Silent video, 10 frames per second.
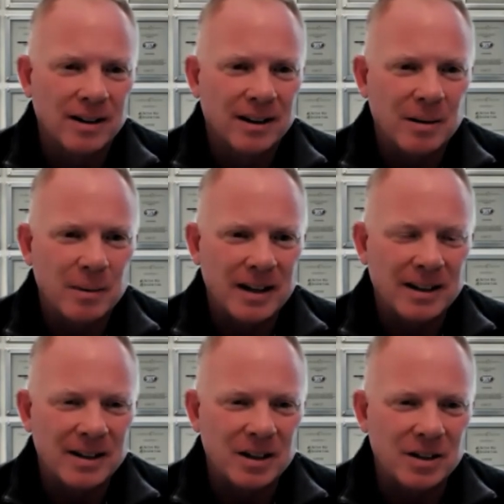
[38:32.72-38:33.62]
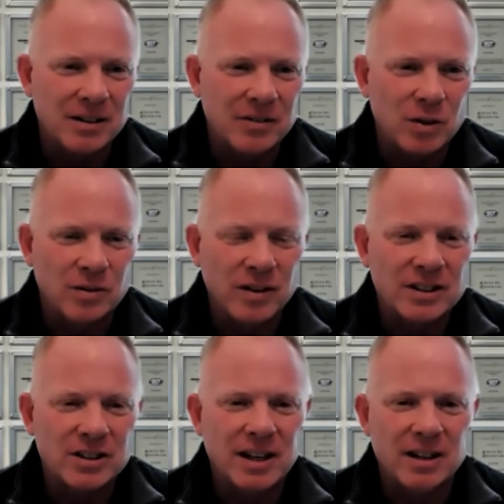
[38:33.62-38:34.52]
I mean, if you invest
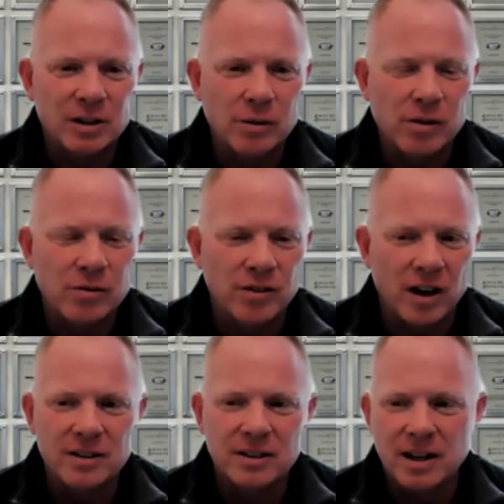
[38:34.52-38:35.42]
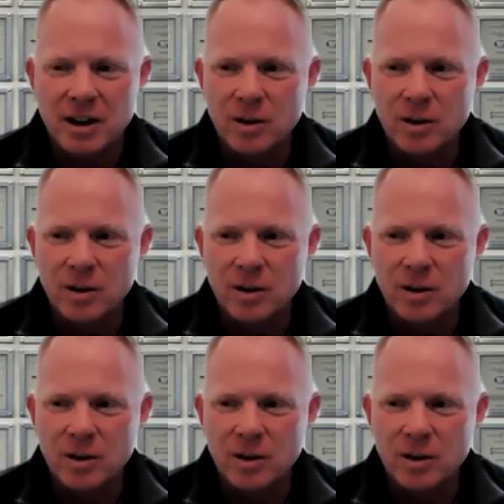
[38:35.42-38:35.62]
in a Clearview fund,